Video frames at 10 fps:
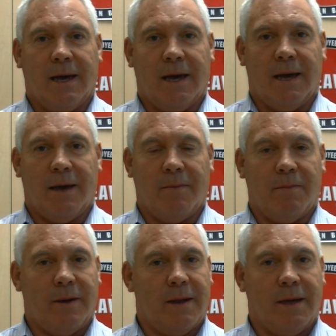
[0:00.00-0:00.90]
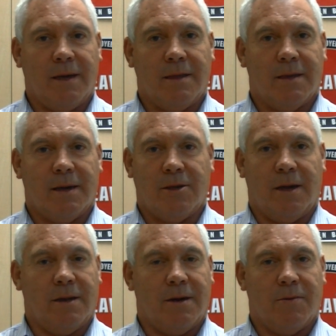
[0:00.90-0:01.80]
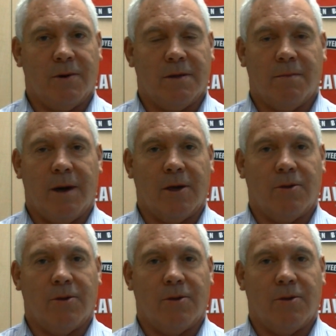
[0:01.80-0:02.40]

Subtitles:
but his agenda was to make